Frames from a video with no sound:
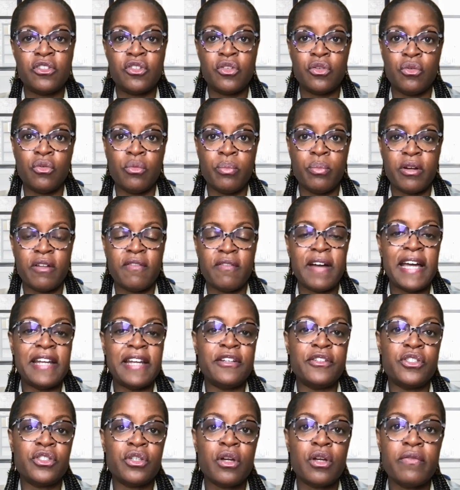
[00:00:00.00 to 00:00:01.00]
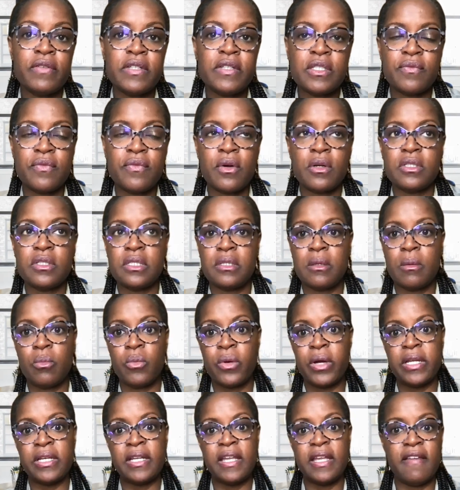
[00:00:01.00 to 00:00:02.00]
to provide a service for
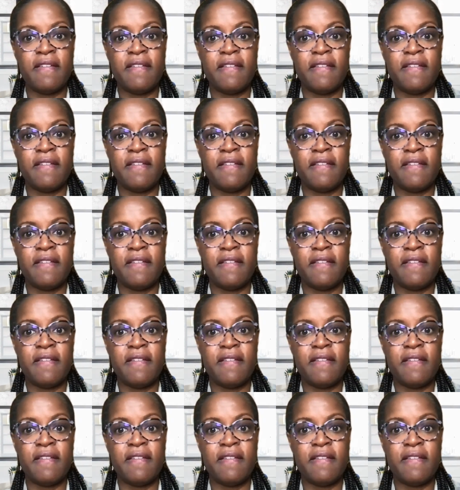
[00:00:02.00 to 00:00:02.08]
someone,